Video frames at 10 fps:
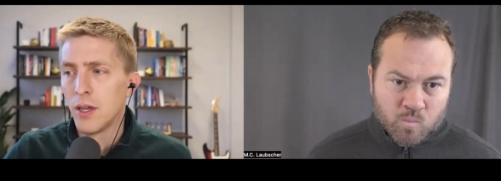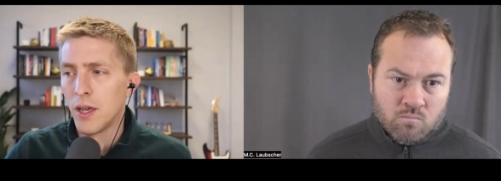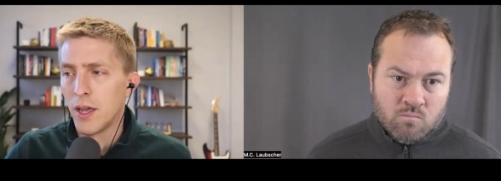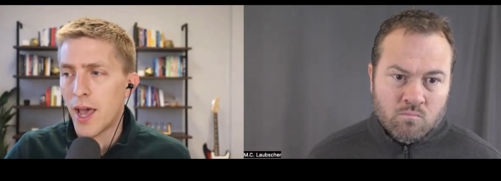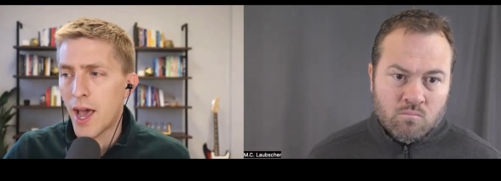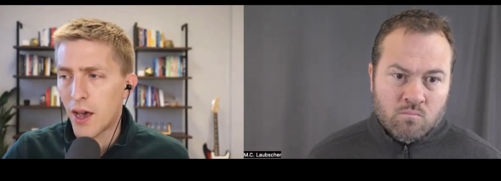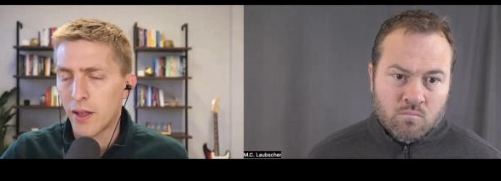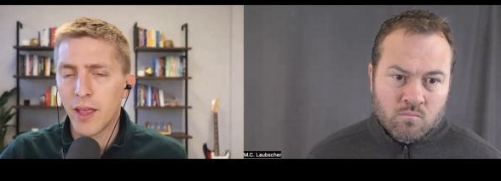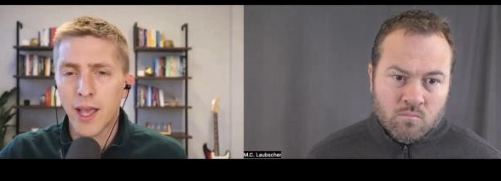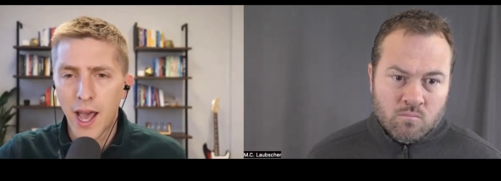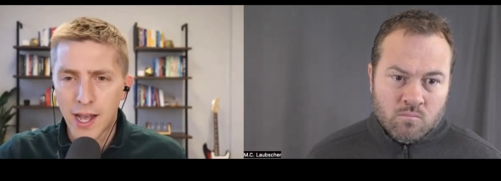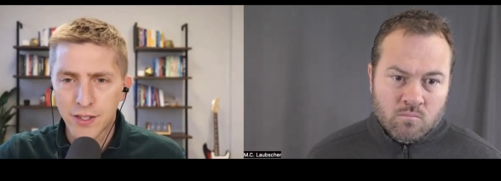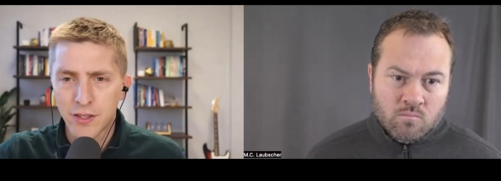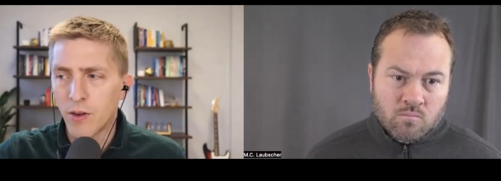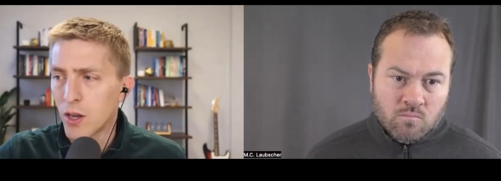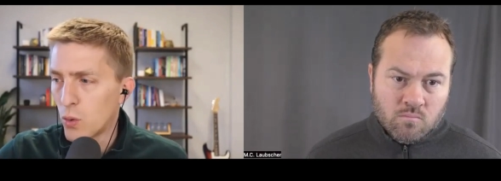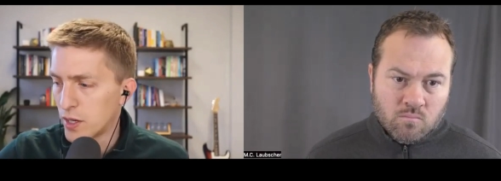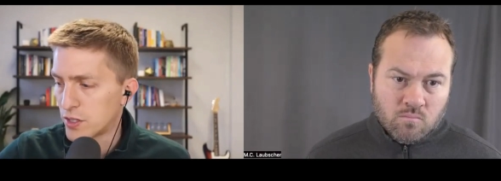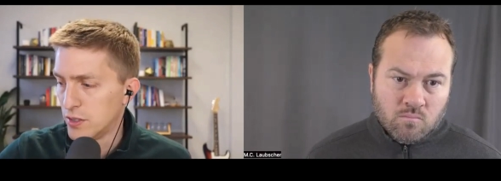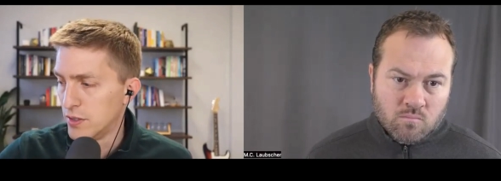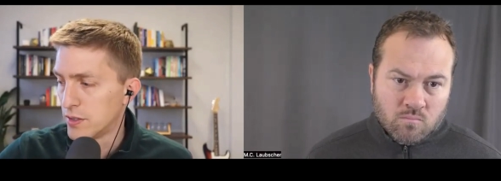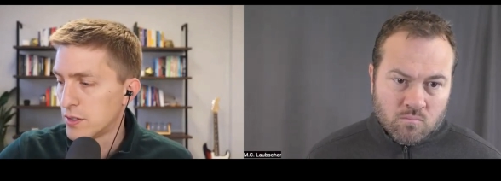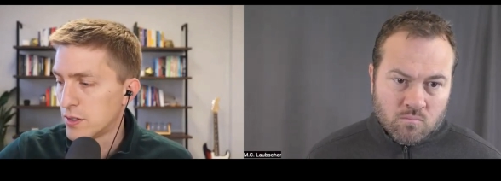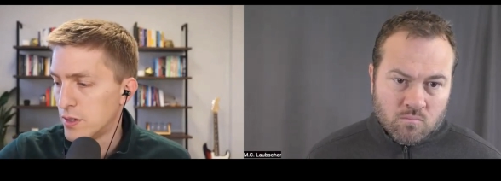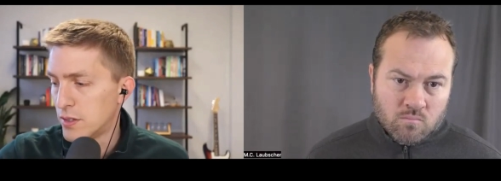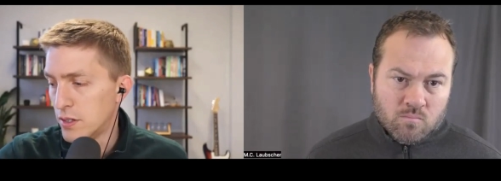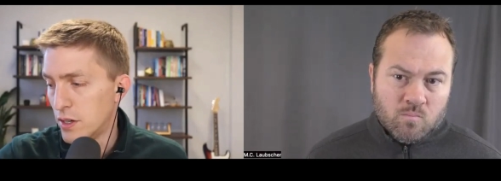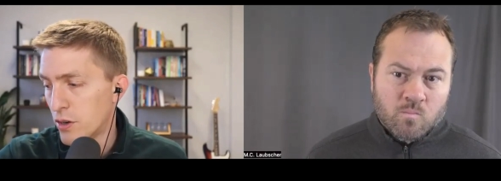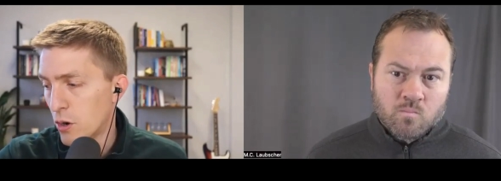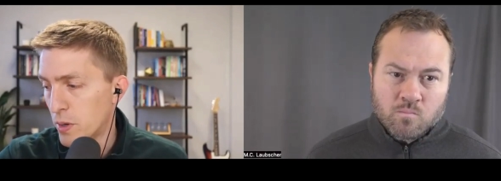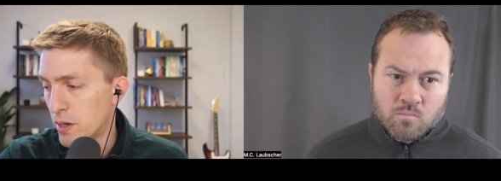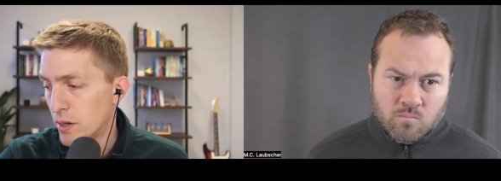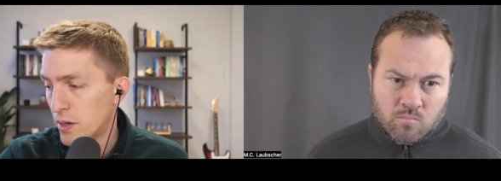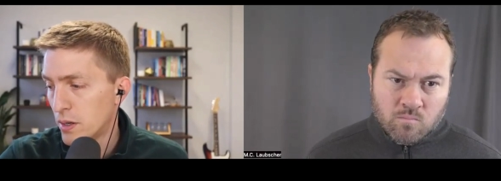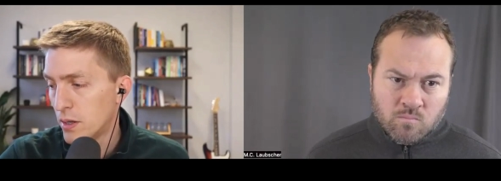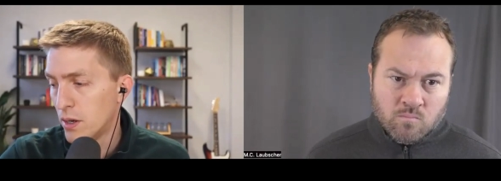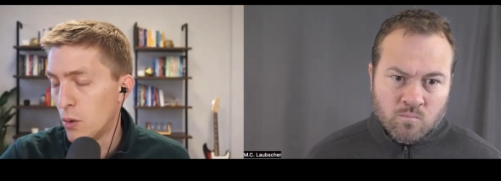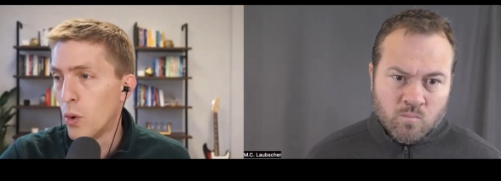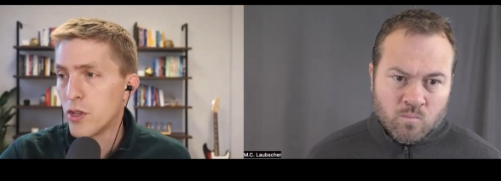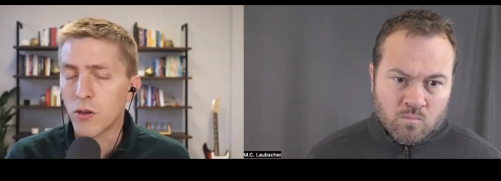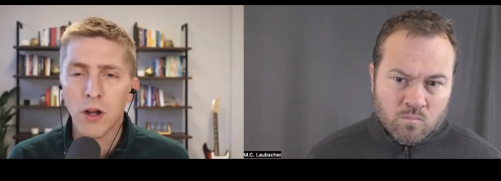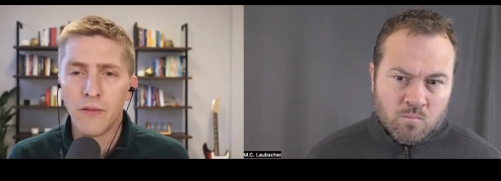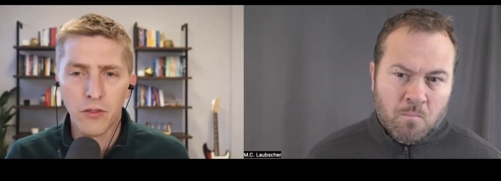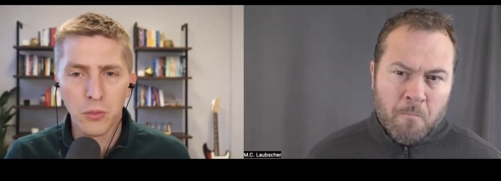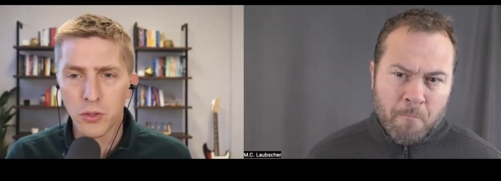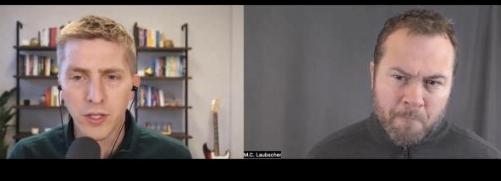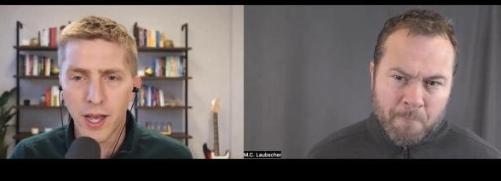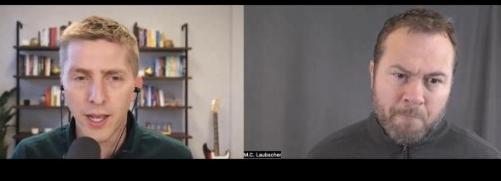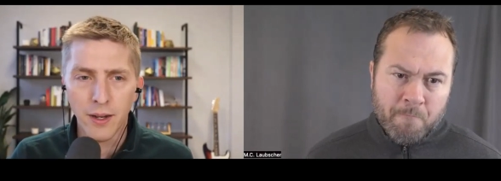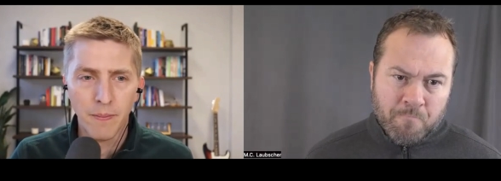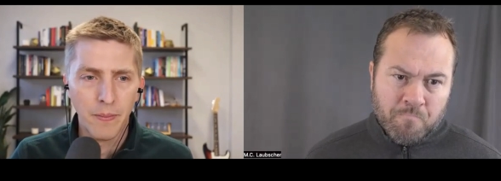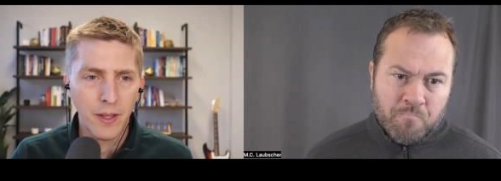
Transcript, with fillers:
Speaker 1: and how to like ask the right questions to, to determine, you know, what you're comfortable signing.